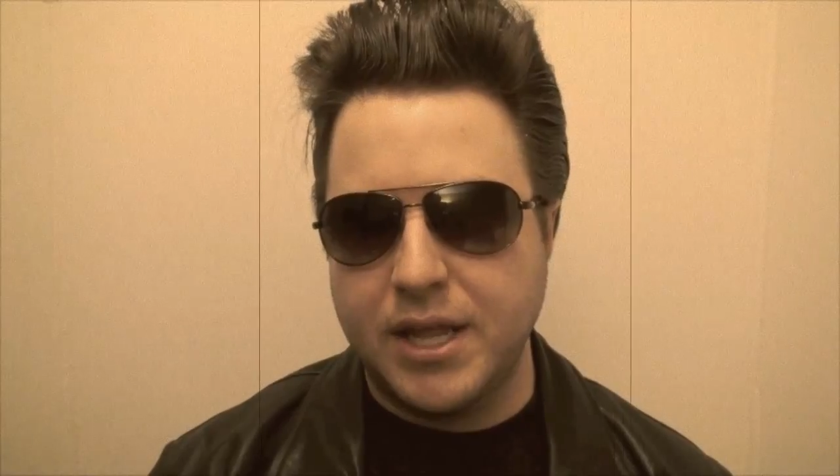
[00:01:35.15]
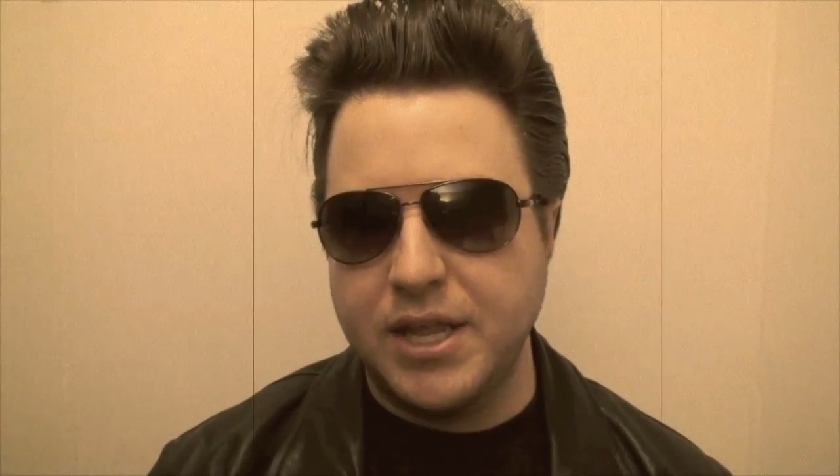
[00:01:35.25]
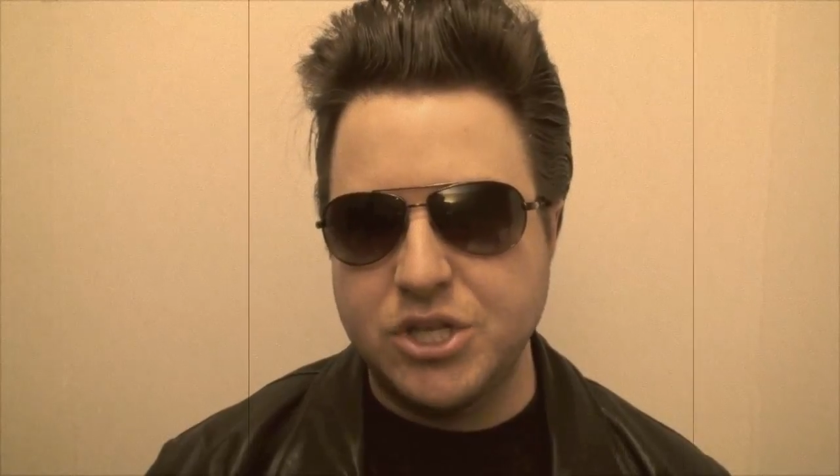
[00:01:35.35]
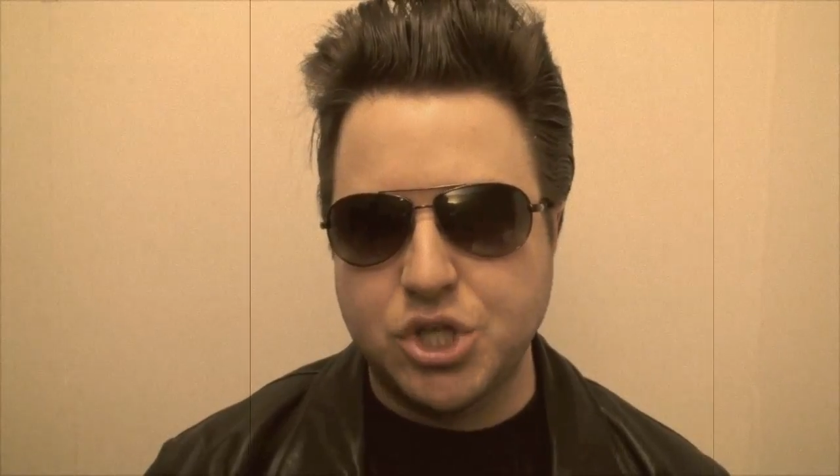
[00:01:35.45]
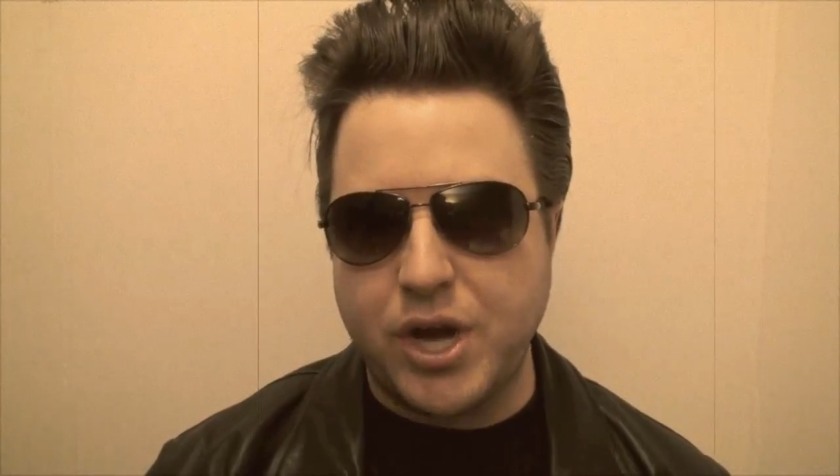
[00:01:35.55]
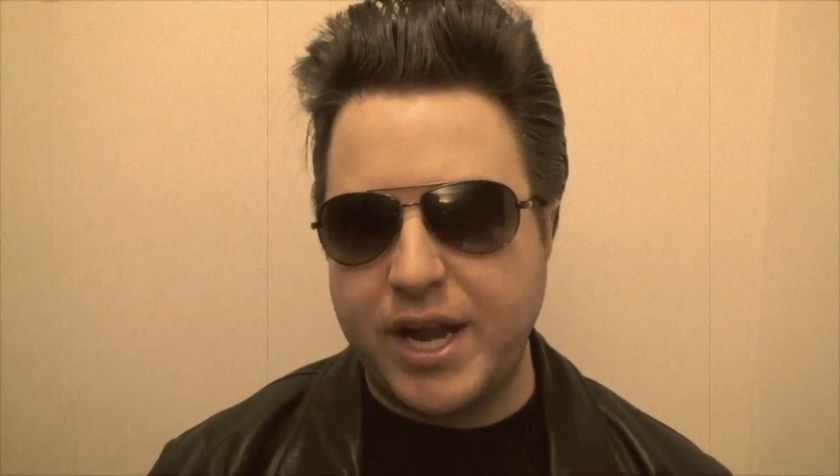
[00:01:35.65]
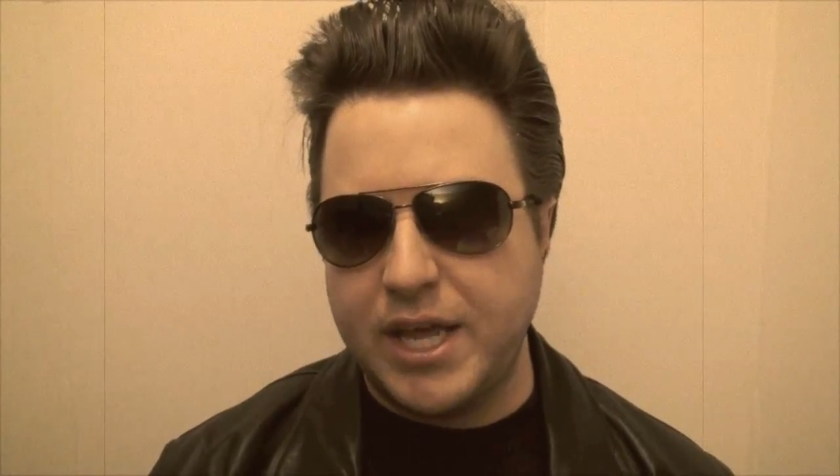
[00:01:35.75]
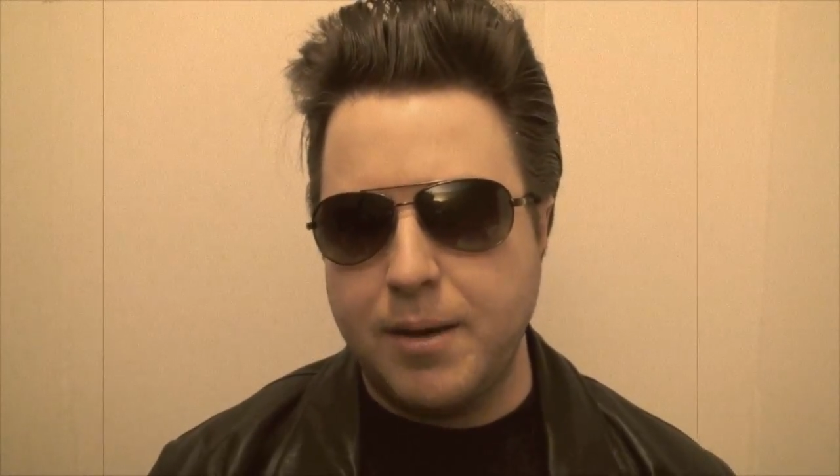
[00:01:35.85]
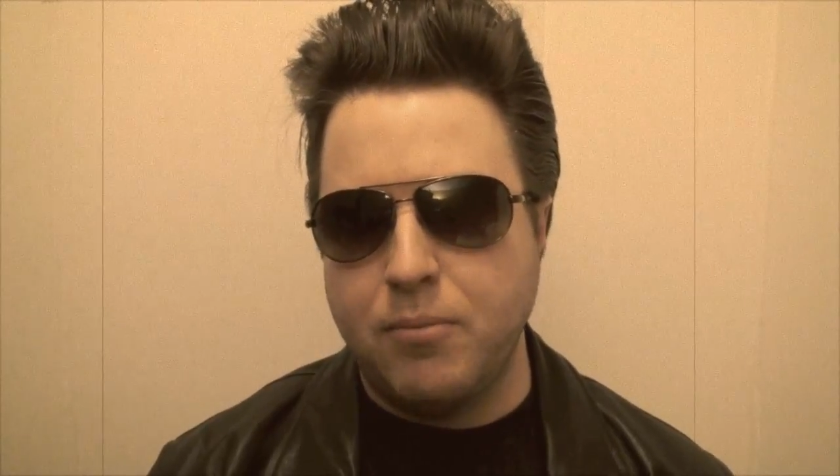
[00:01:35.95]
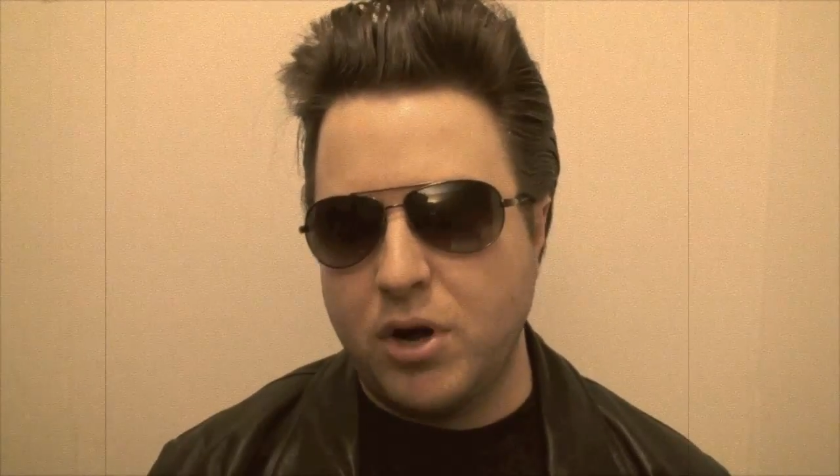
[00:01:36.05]
and then try to
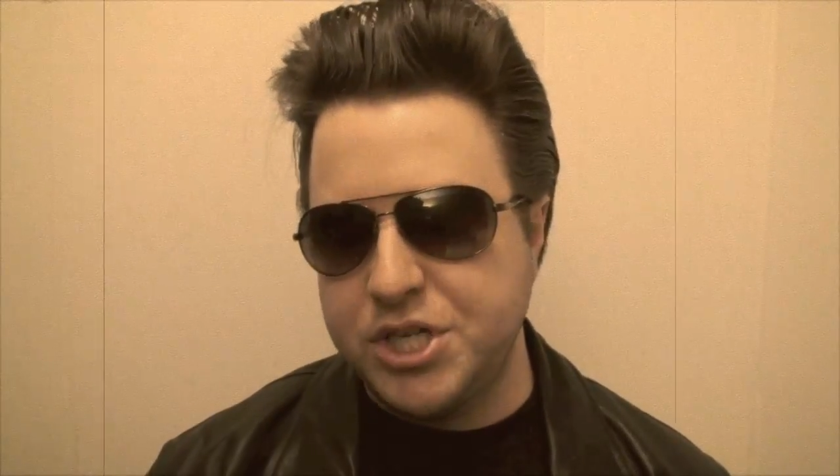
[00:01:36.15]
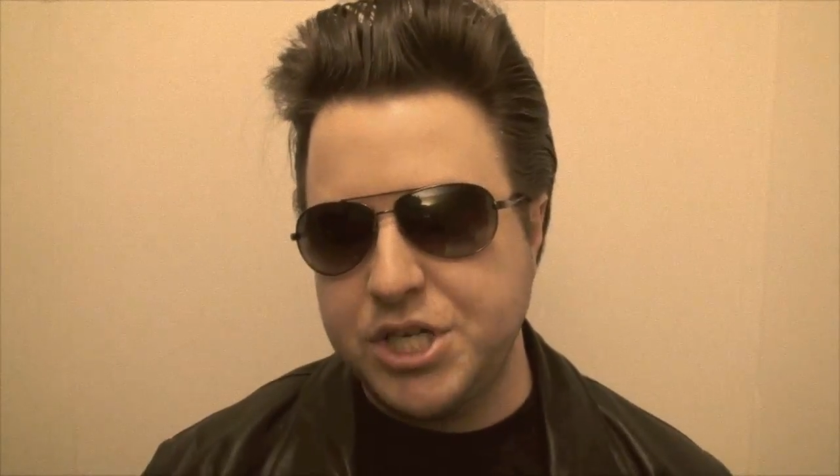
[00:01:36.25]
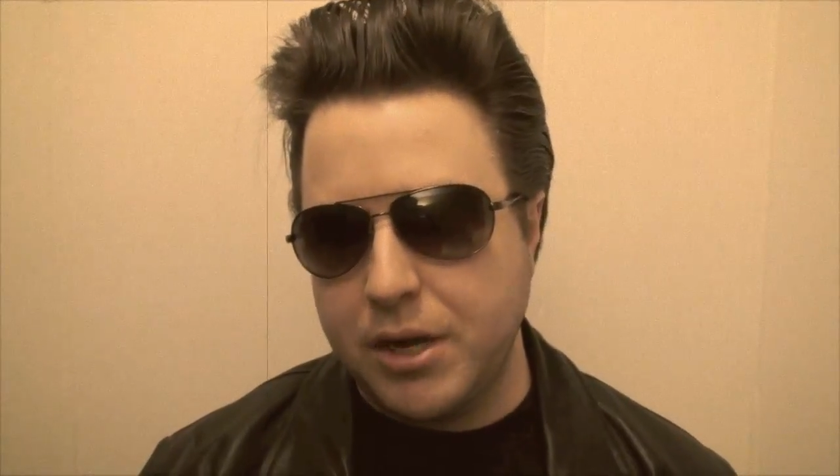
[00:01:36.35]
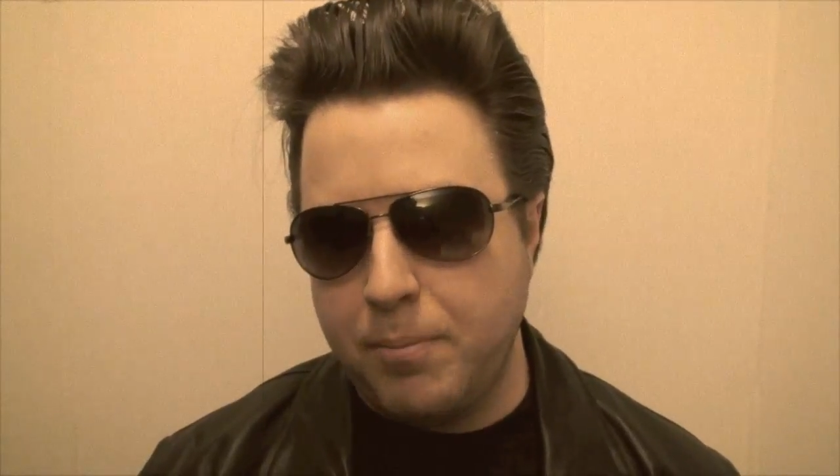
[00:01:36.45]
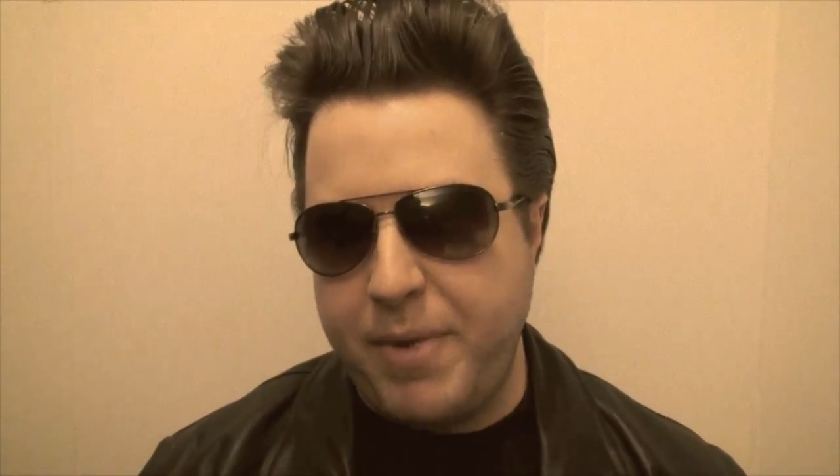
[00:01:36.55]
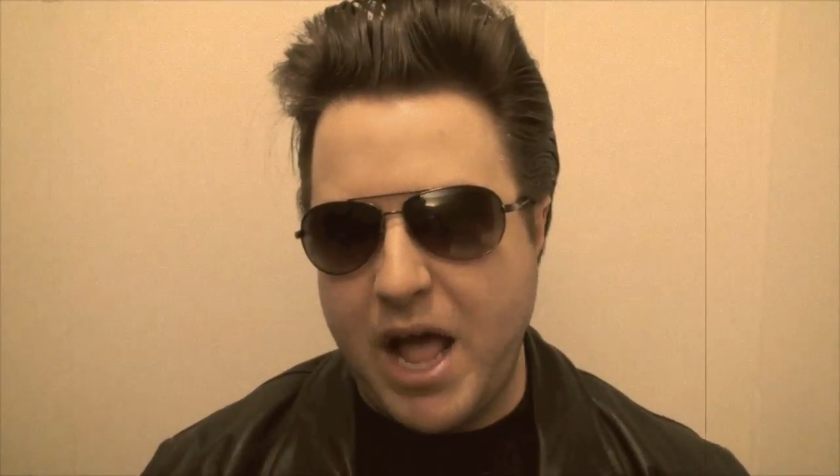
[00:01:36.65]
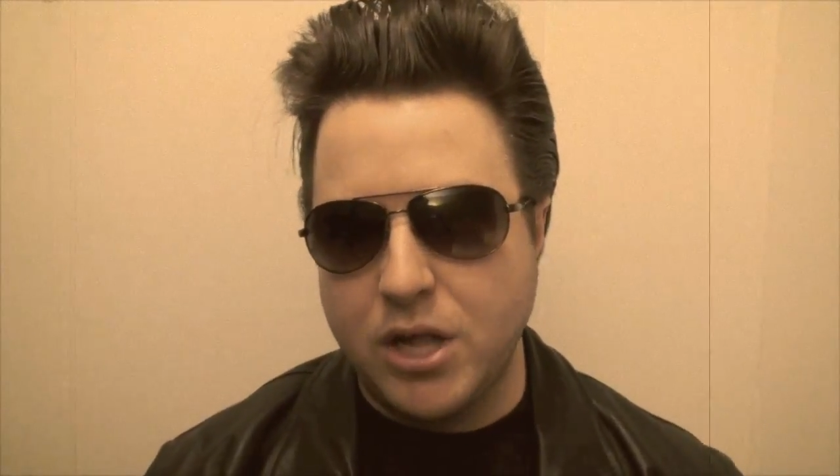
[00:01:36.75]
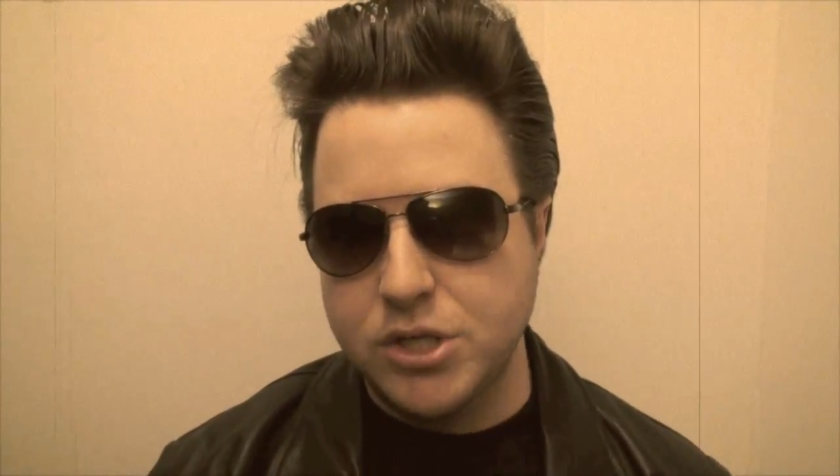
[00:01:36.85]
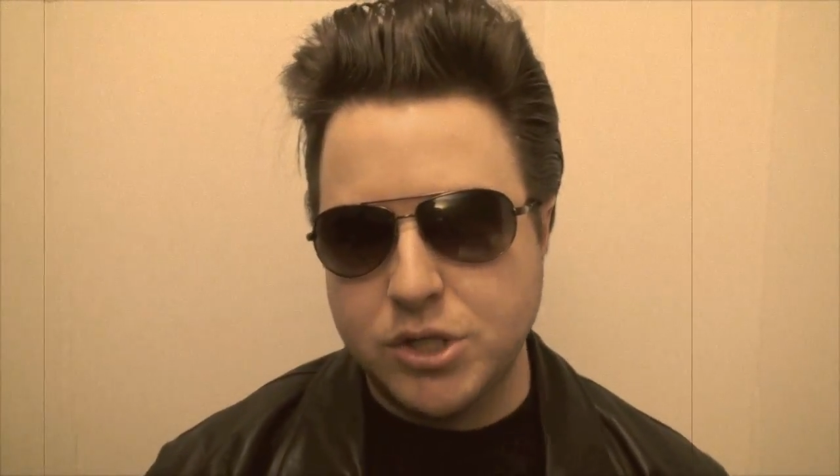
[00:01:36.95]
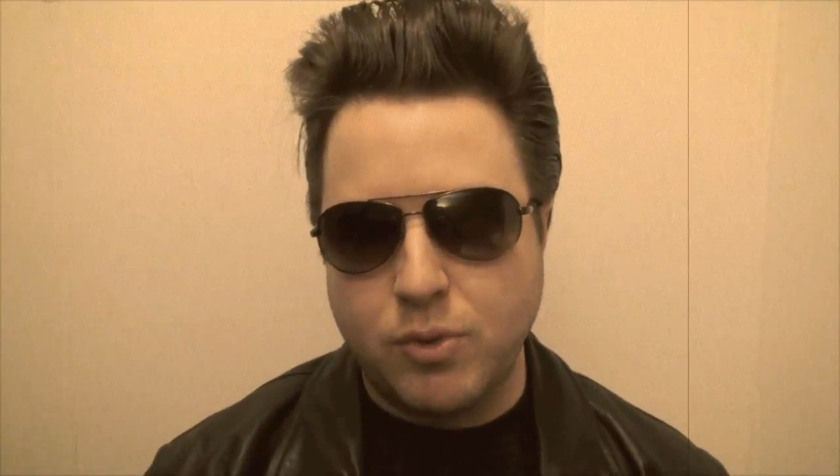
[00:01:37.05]
get more Jingle
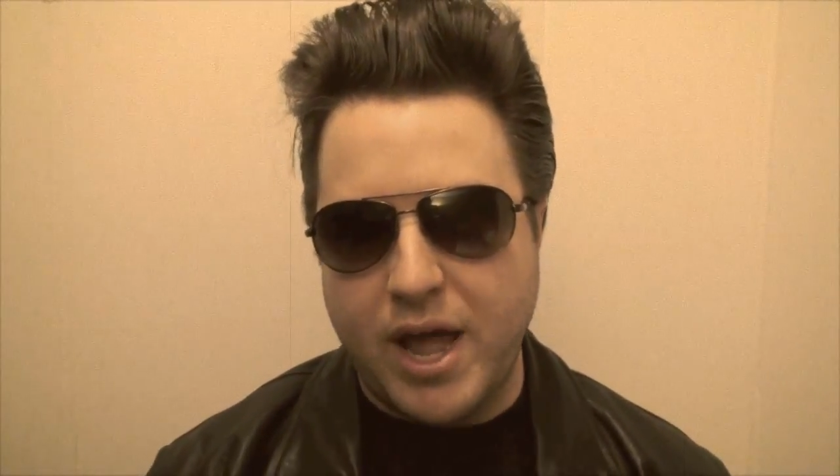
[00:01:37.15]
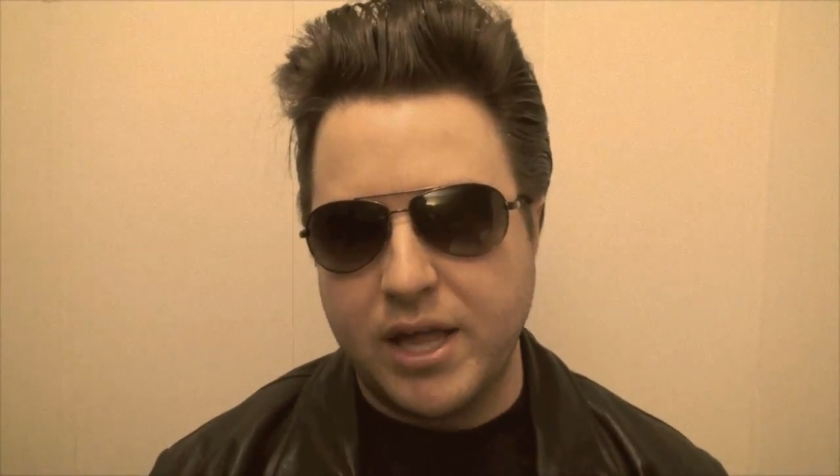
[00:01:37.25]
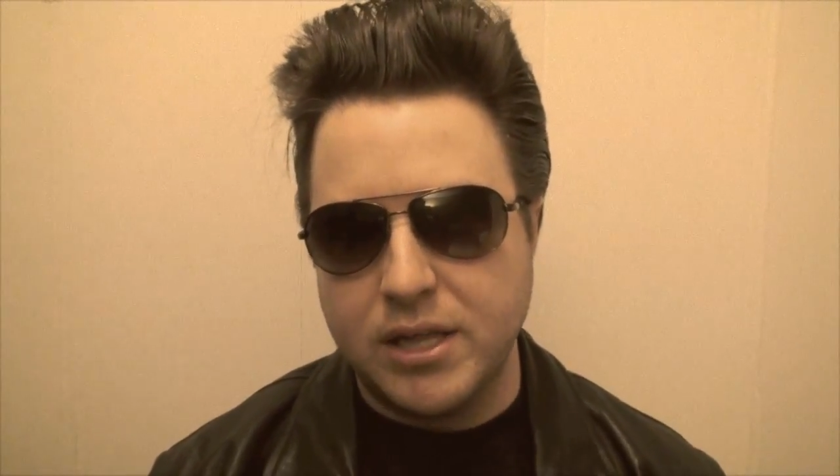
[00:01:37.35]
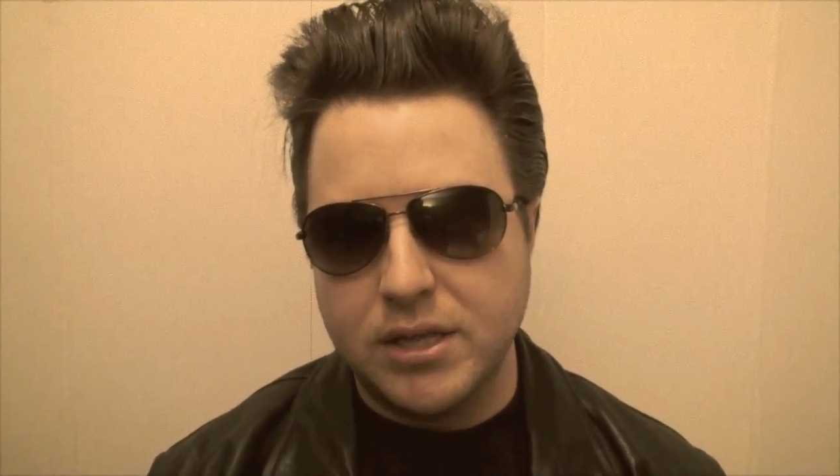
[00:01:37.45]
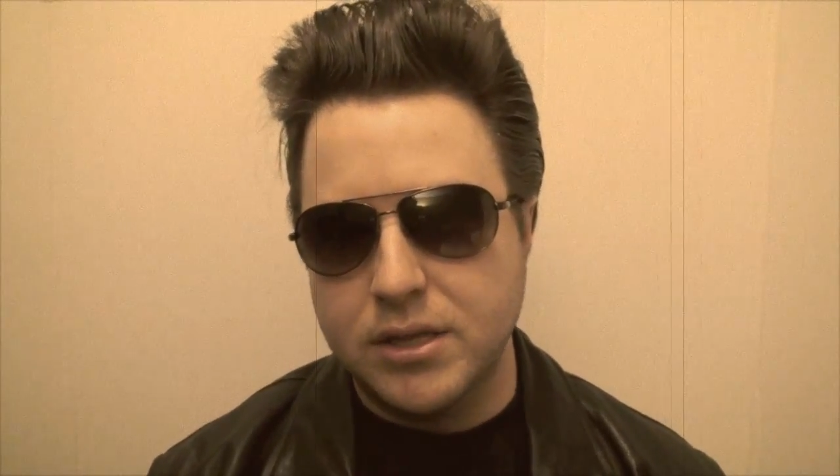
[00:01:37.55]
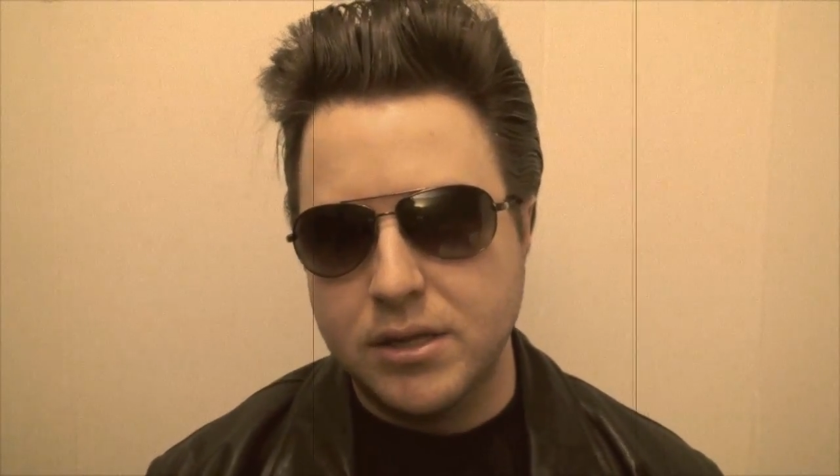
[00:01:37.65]
Bells, right?